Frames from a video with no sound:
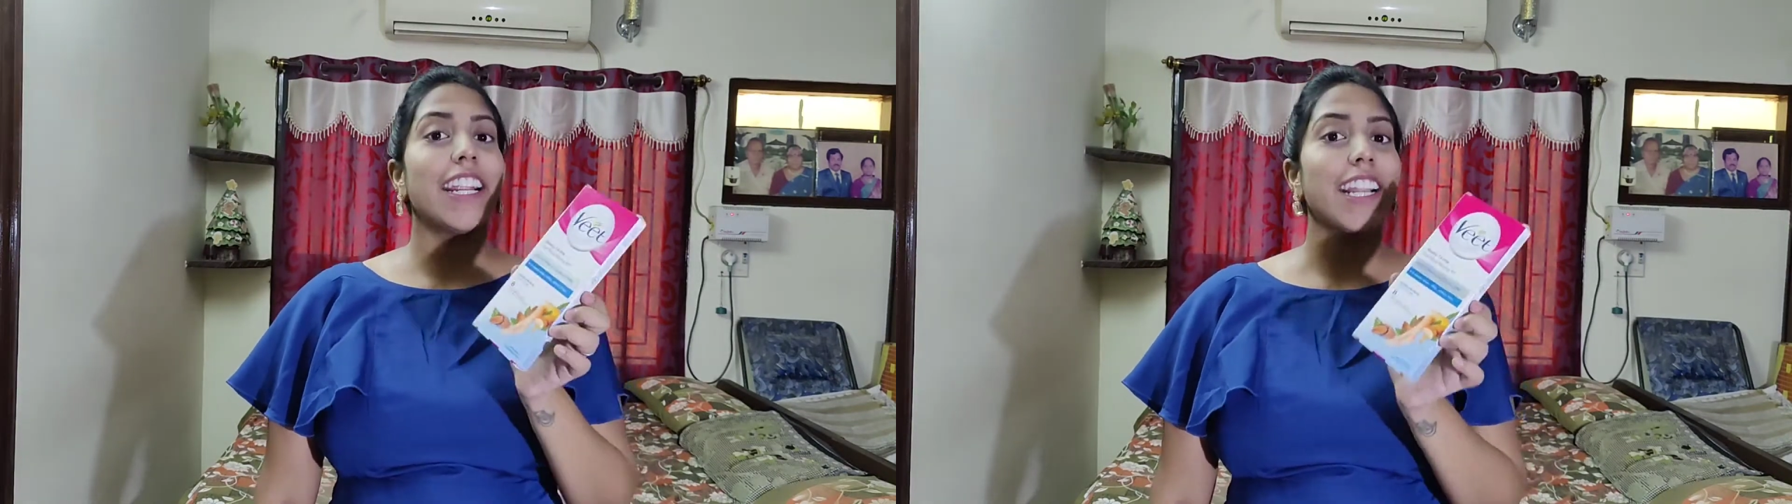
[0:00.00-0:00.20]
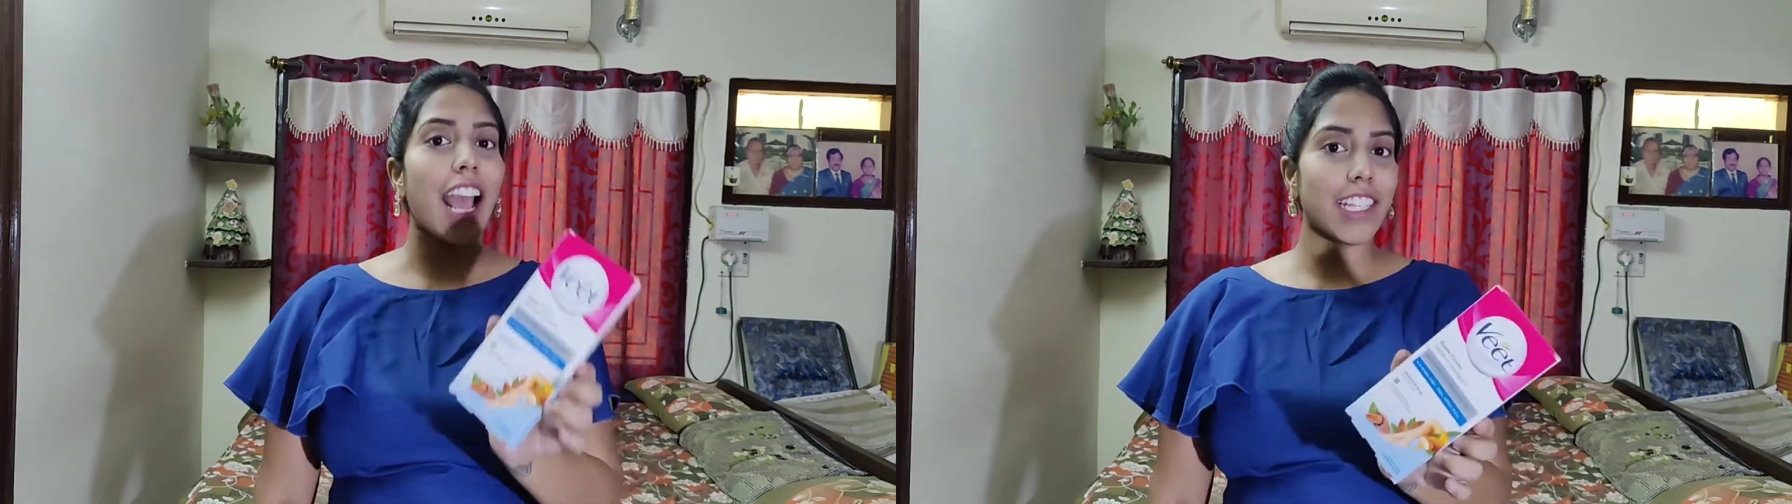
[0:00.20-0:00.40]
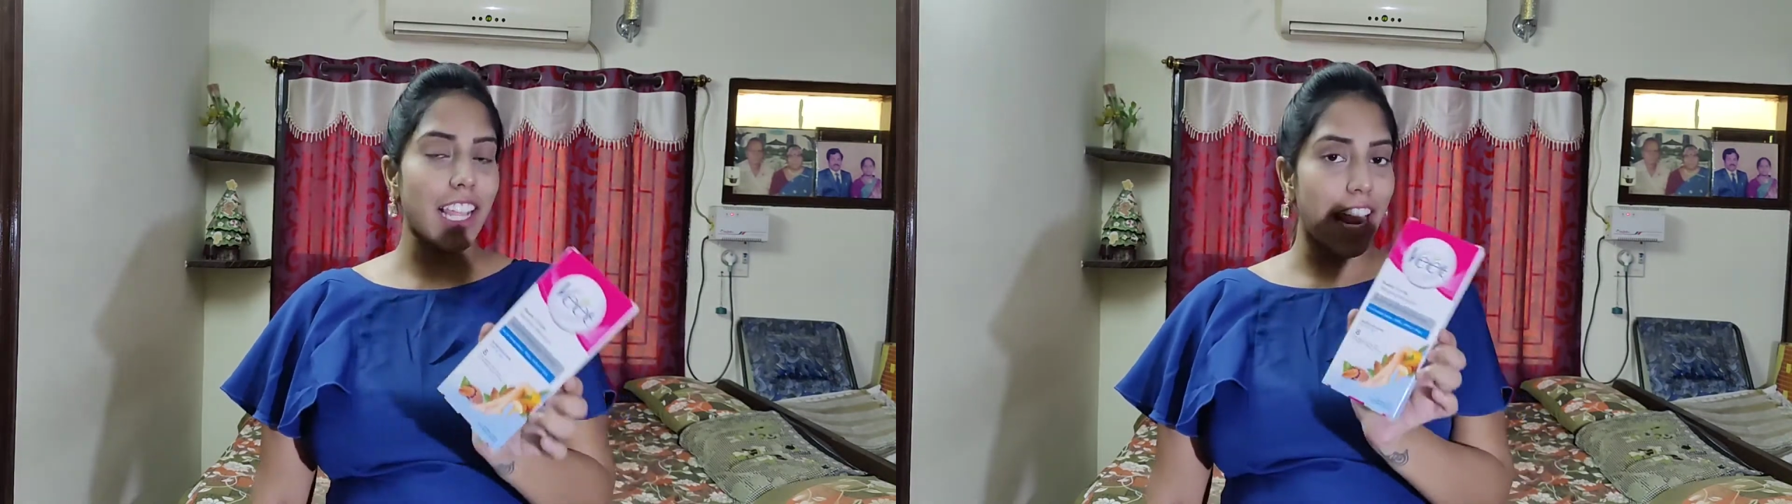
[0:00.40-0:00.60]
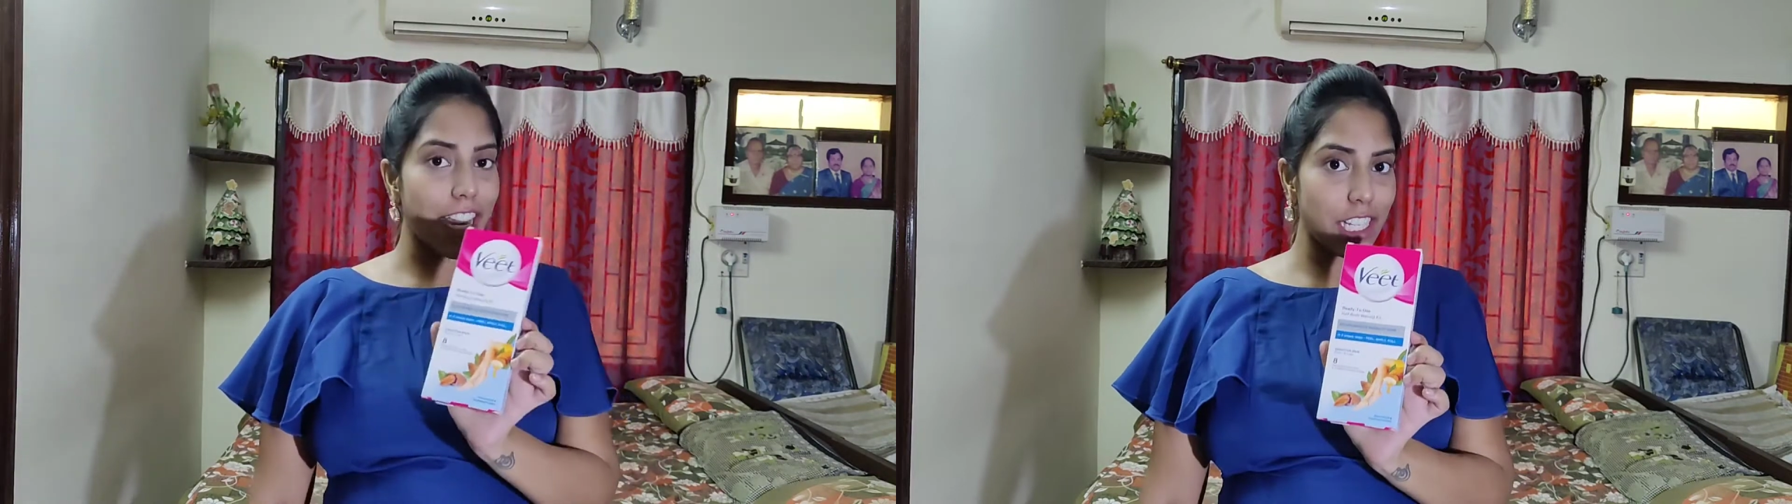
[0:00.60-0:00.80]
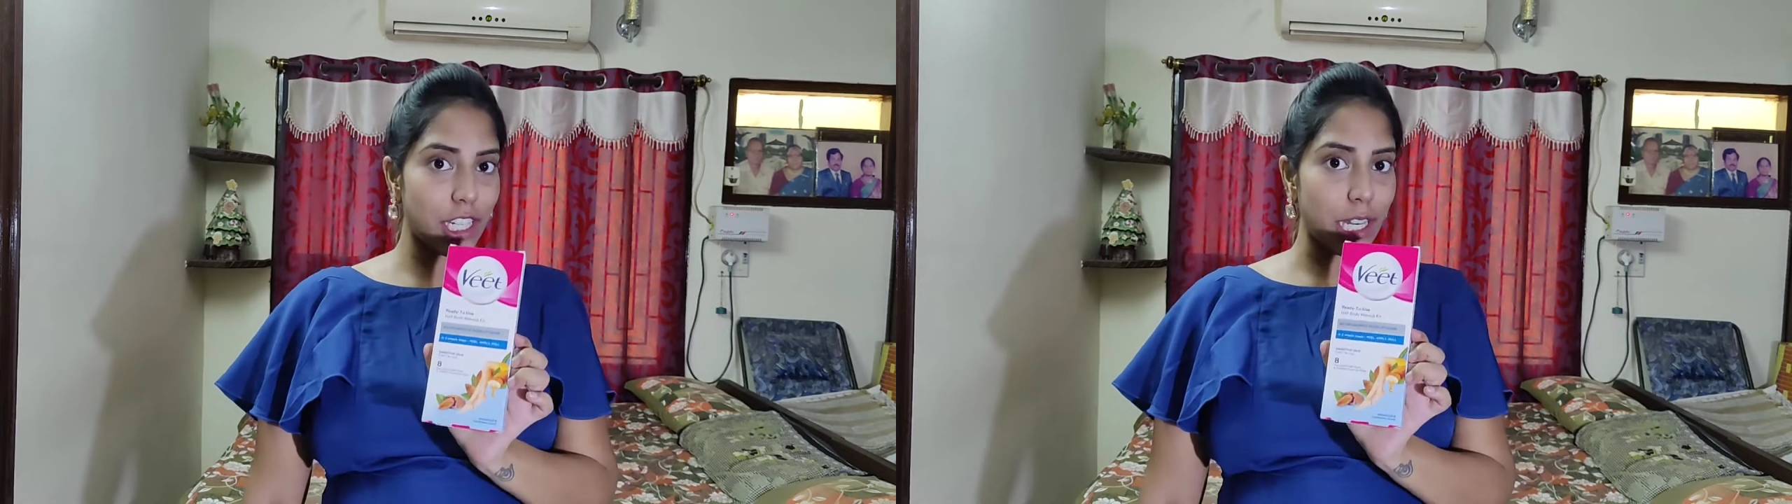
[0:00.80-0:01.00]
It has
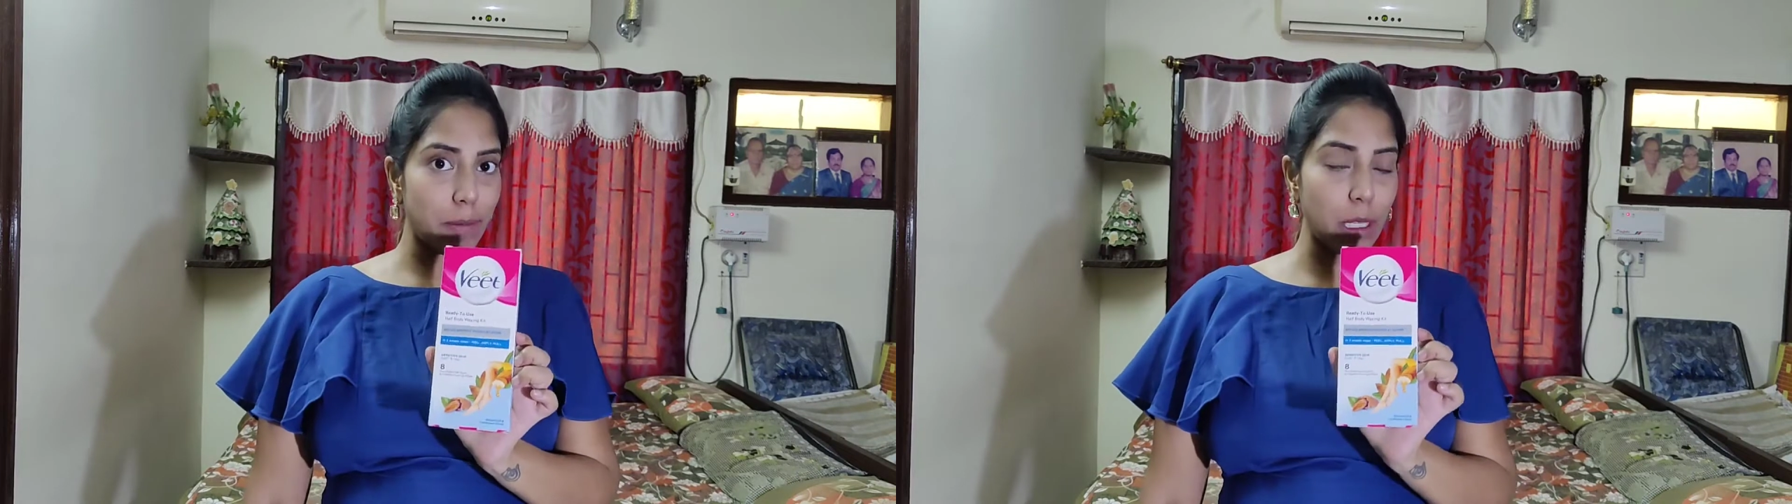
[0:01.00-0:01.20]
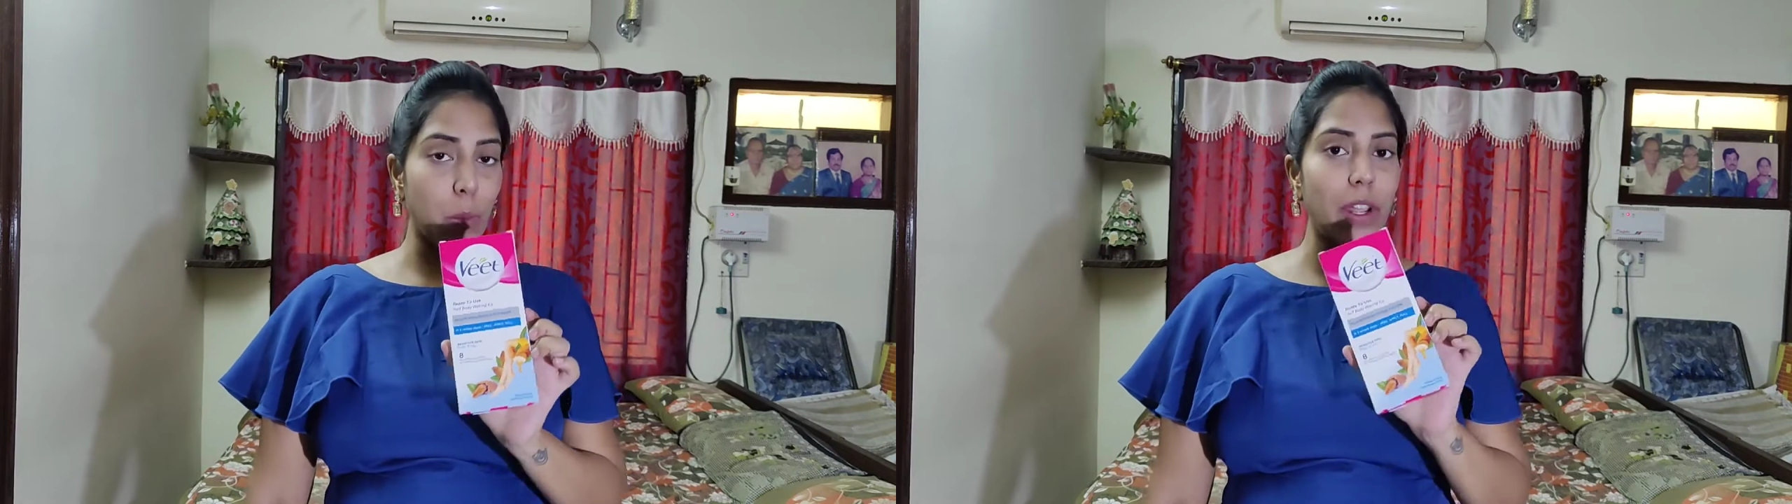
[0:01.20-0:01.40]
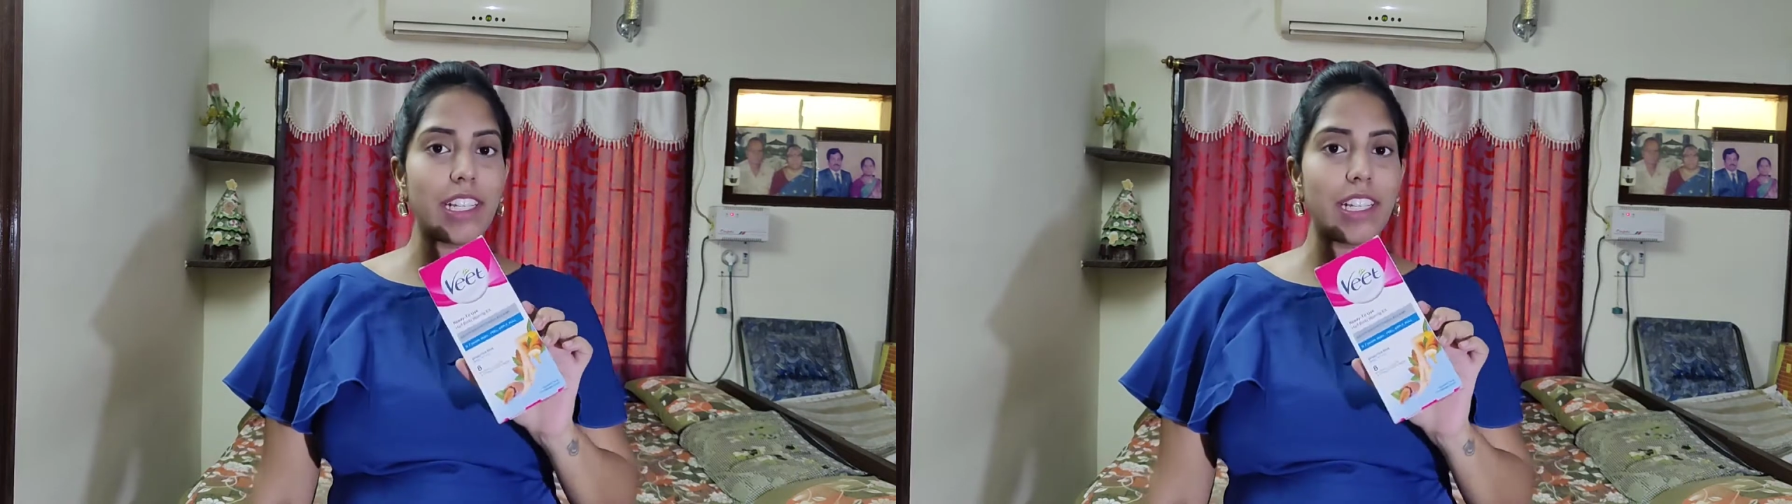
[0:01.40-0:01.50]
8 strips,